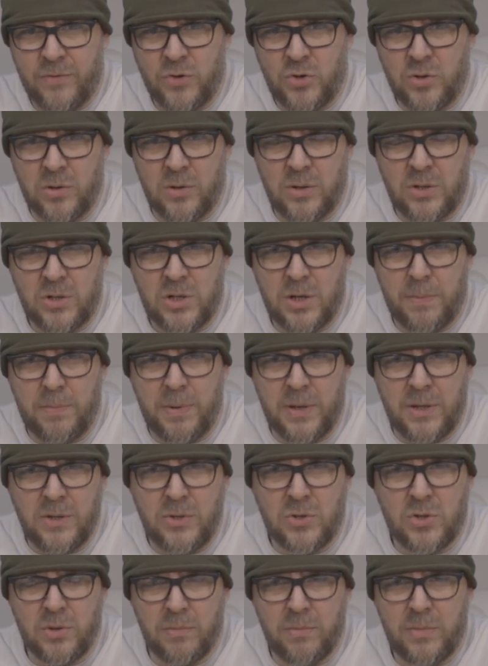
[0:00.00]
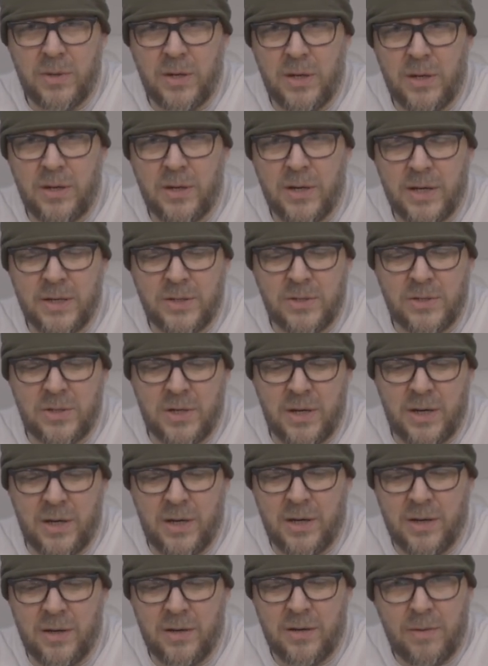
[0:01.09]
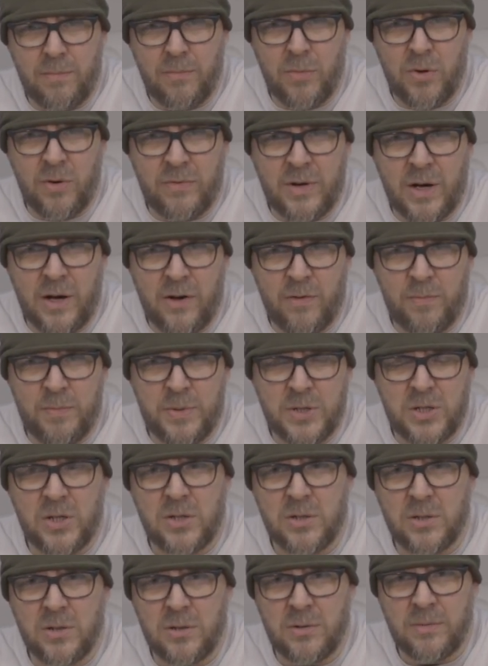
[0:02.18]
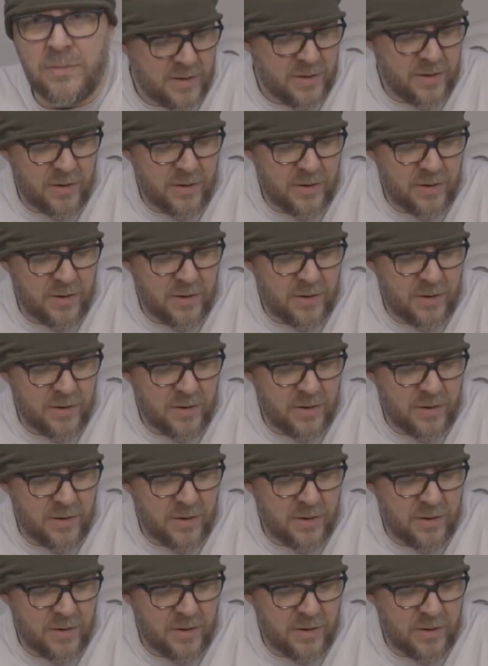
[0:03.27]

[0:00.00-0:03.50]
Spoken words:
during shipping something has moved out of position,